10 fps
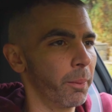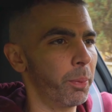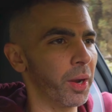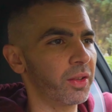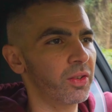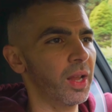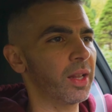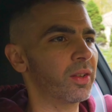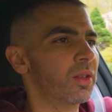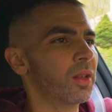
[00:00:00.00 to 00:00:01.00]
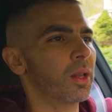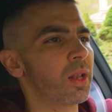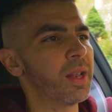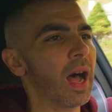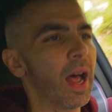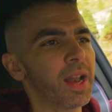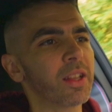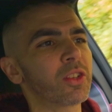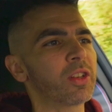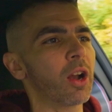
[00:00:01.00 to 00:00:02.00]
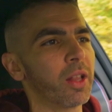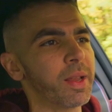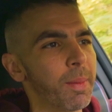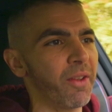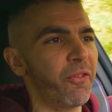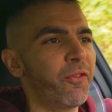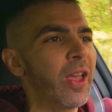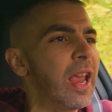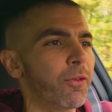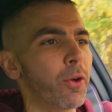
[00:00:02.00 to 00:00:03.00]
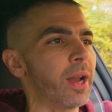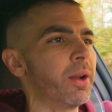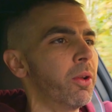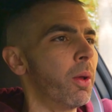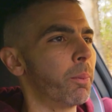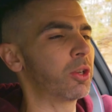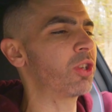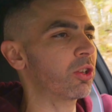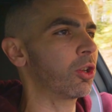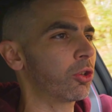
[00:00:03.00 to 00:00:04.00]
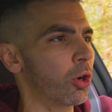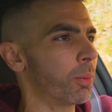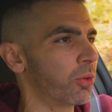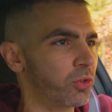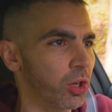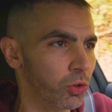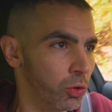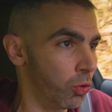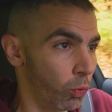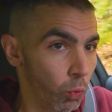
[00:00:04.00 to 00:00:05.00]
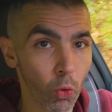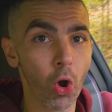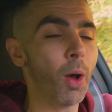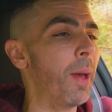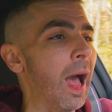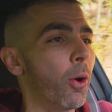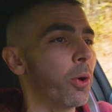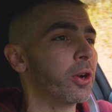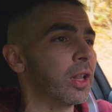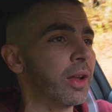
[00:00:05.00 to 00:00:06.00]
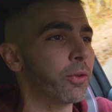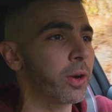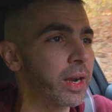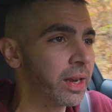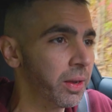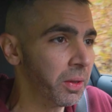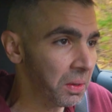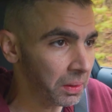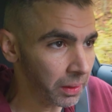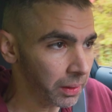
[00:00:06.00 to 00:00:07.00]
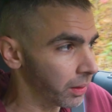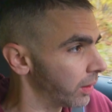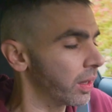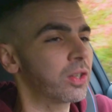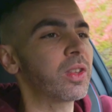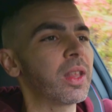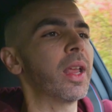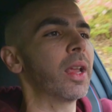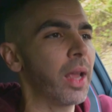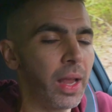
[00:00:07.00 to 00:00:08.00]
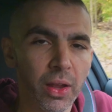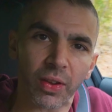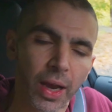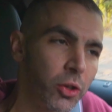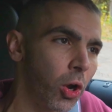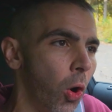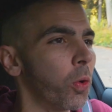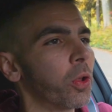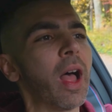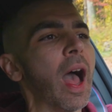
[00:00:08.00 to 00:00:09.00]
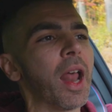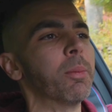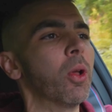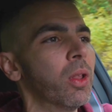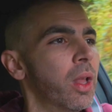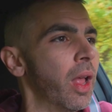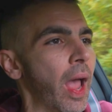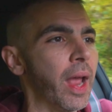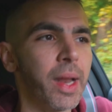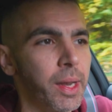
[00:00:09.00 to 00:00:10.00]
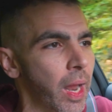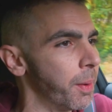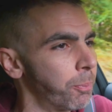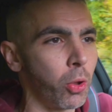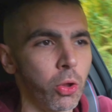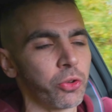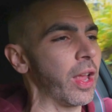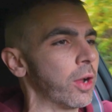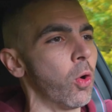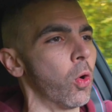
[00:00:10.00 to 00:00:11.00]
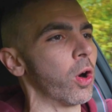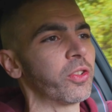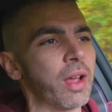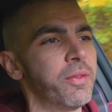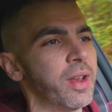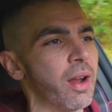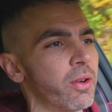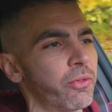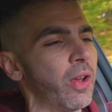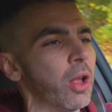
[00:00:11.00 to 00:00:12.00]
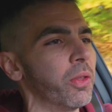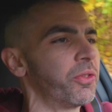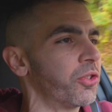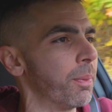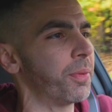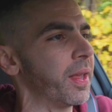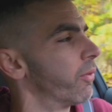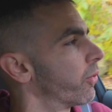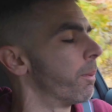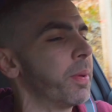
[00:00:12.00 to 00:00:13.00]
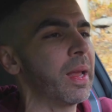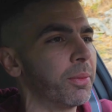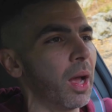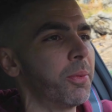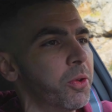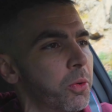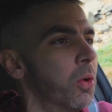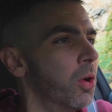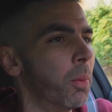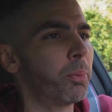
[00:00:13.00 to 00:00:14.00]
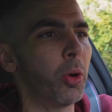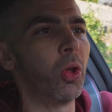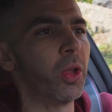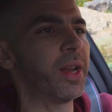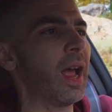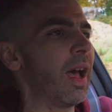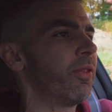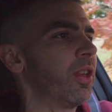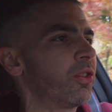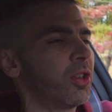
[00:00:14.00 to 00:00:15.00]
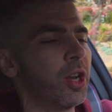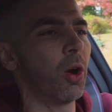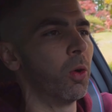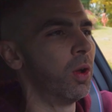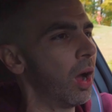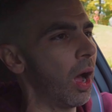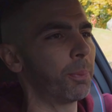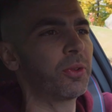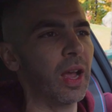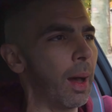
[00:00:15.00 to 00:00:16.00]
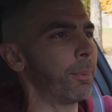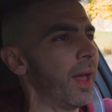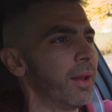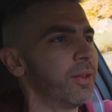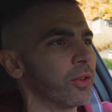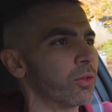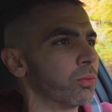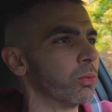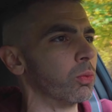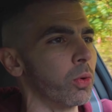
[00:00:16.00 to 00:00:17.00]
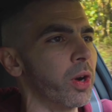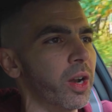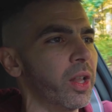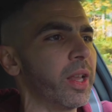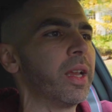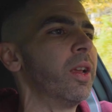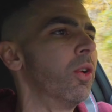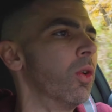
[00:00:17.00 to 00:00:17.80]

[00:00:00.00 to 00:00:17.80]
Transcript: But it's not necessarily my favorite, but just in terms of just raw power delivery, this thing is a total animal, and it pulls like a horse. I've never felt something from BMW pull and have this, you know, up top that just really